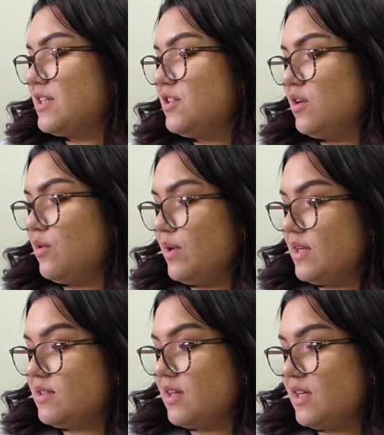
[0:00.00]
actually
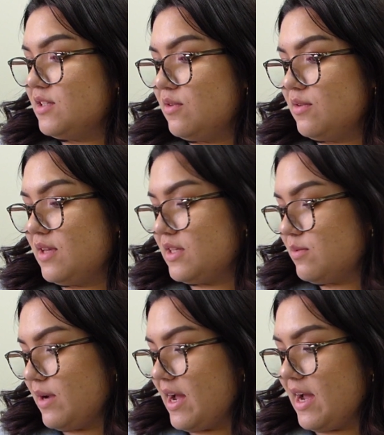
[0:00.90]
queen size, so
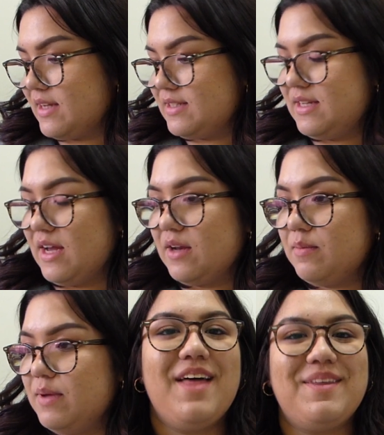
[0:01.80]
that's why it hangs down a bit.